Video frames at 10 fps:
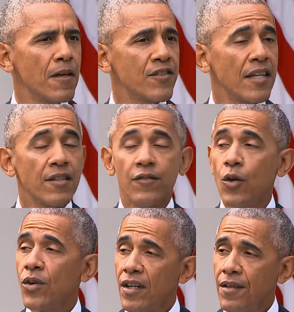A sense of
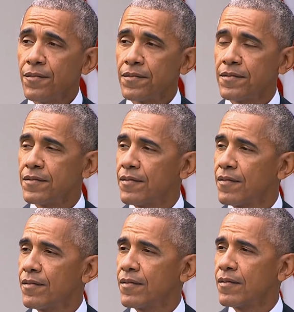unity,
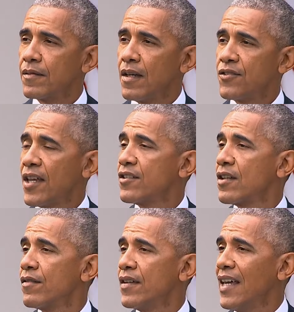a sense
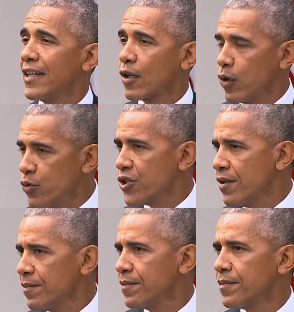of
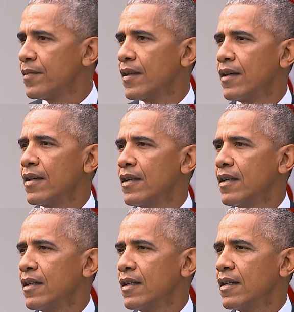inclusion,
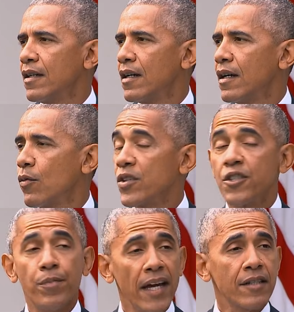a
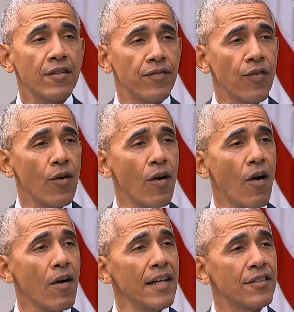respect for
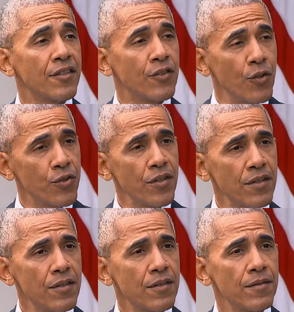our
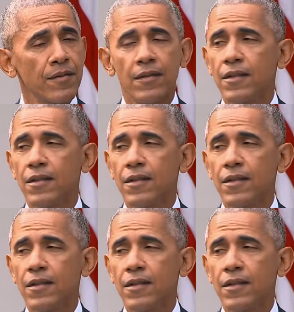institutions,